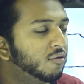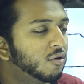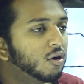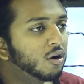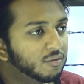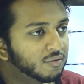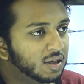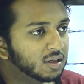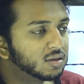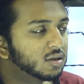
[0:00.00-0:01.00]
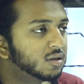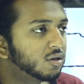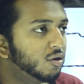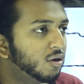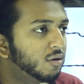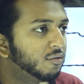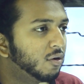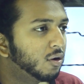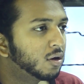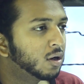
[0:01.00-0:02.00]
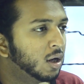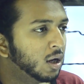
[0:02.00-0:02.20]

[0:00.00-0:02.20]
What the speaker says: for a lot of things. It's a cure for